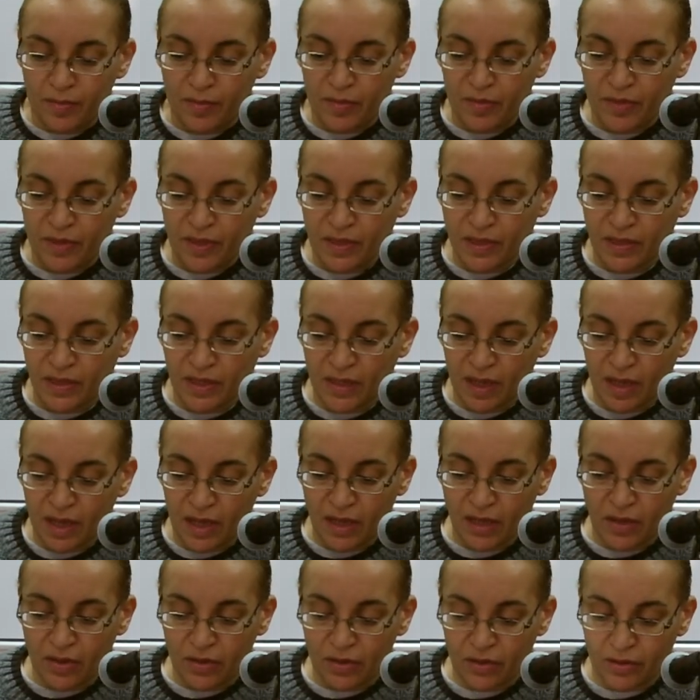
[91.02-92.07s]
This
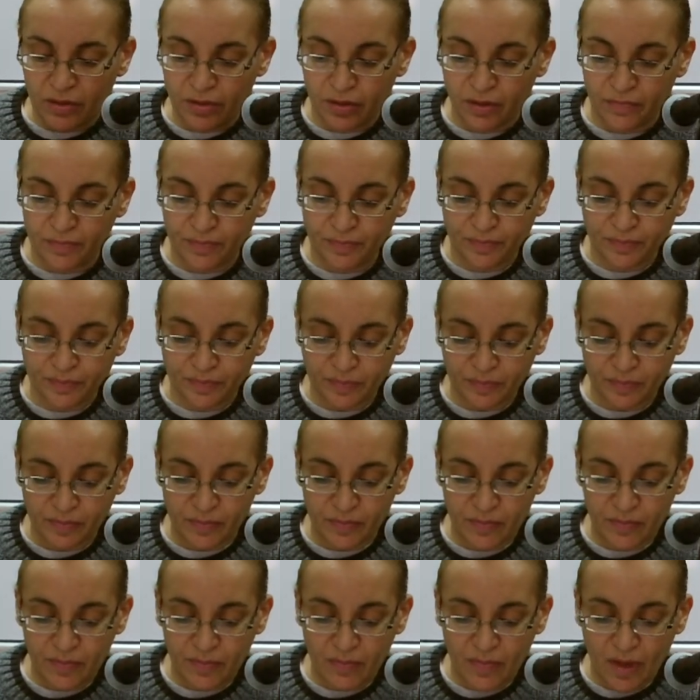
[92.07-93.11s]
icon
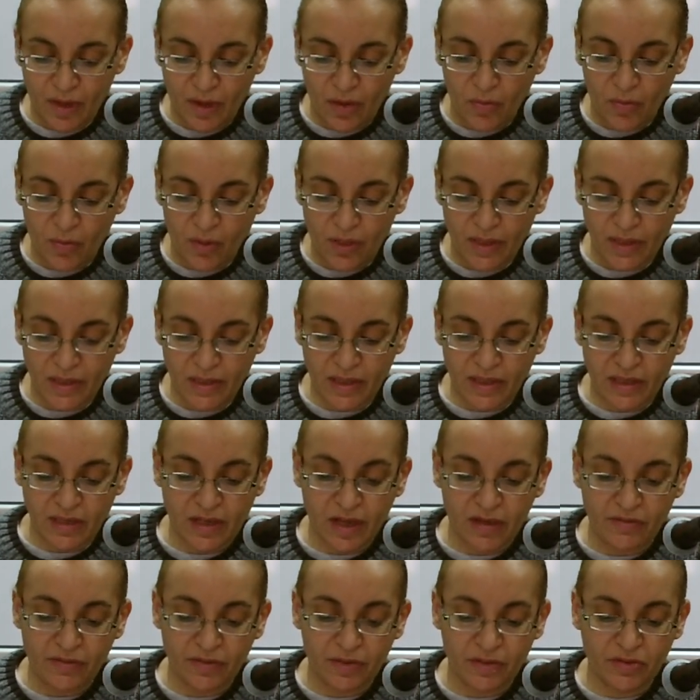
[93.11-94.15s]
was
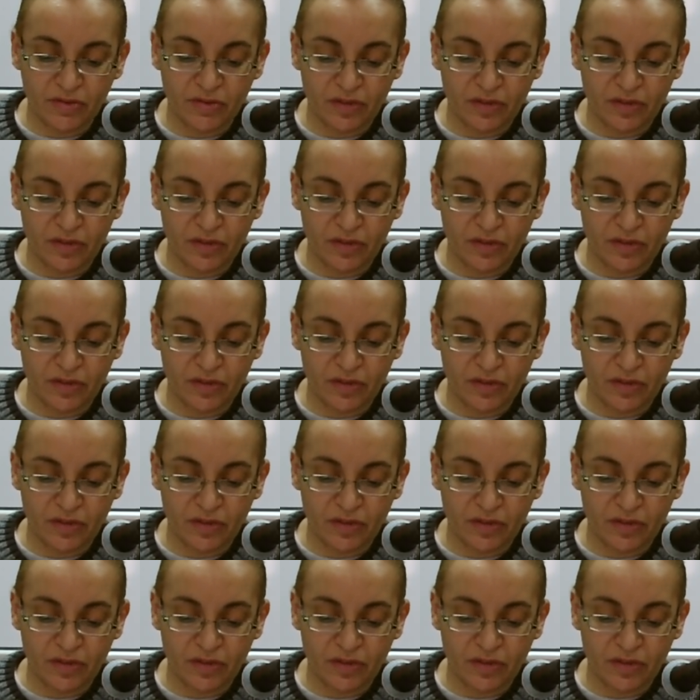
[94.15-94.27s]
discovered